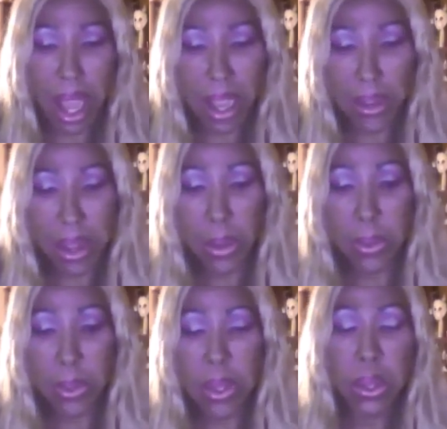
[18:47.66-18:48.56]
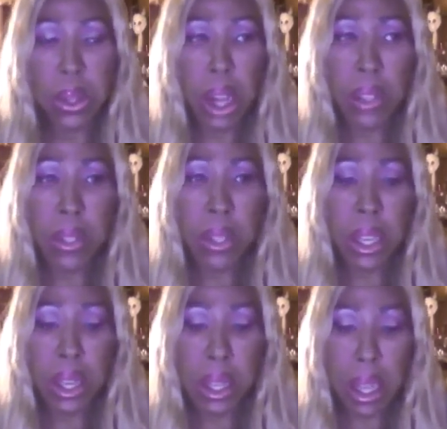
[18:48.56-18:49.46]
don't know. You can also
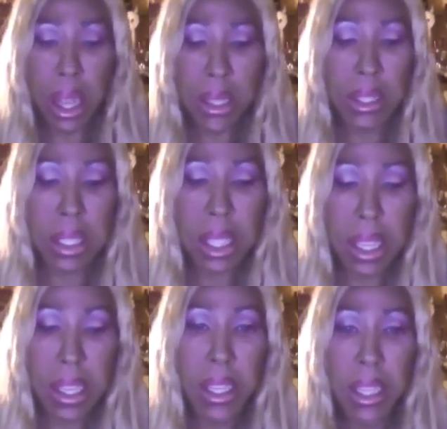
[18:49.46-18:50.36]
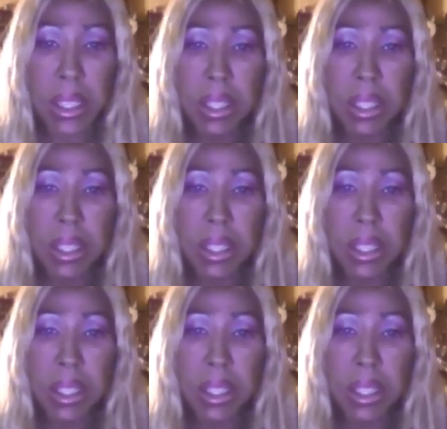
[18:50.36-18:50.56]
get it and see it in